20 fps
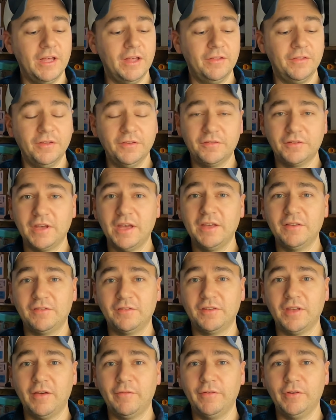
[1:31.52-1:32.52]
This case
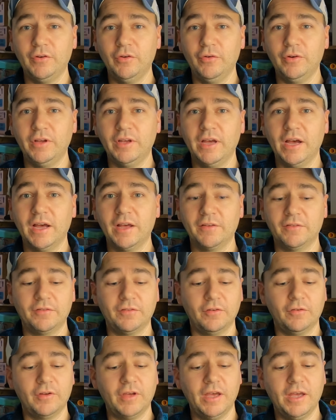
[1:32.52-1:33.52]
is heavy duty, guys,
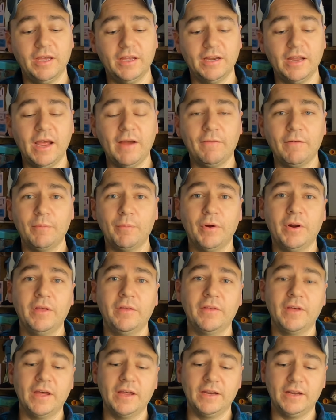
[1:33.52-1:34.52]
okay? And everybody
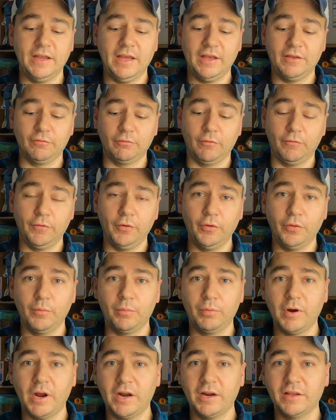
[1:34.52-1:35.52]
that has reviewed the
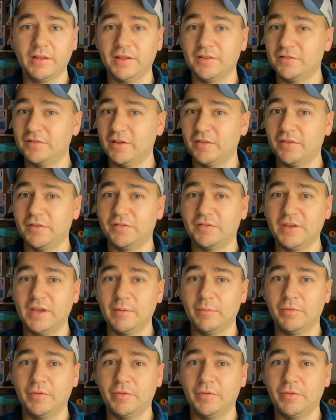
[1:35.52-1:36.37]
product has said the same